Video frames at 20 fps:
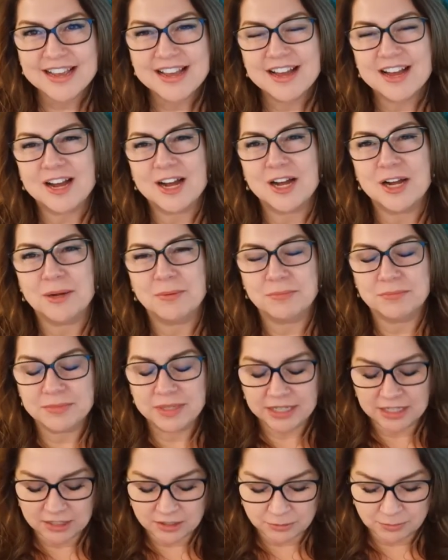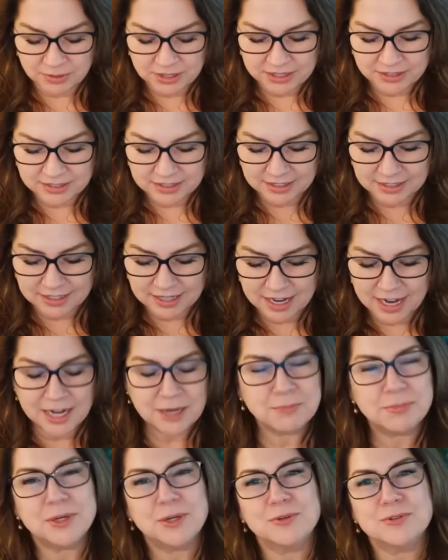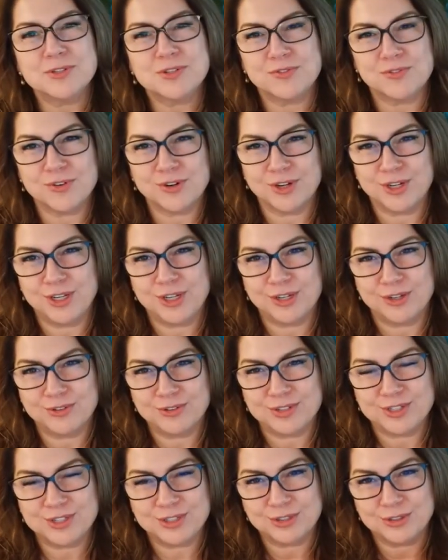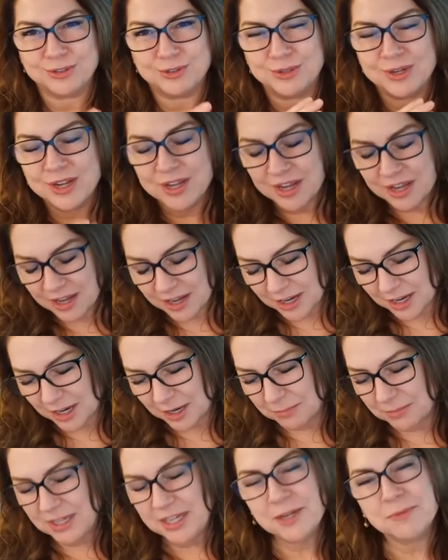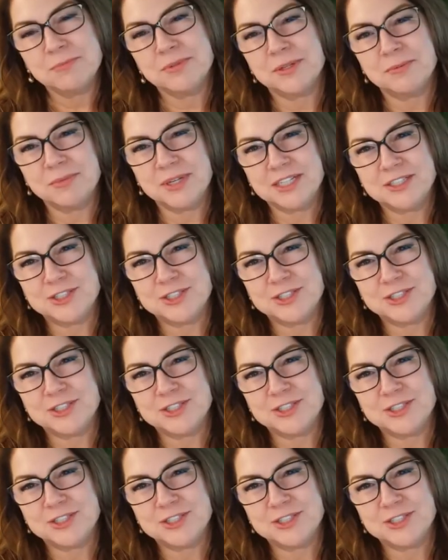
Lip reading: It'll be the guidepost for you to implement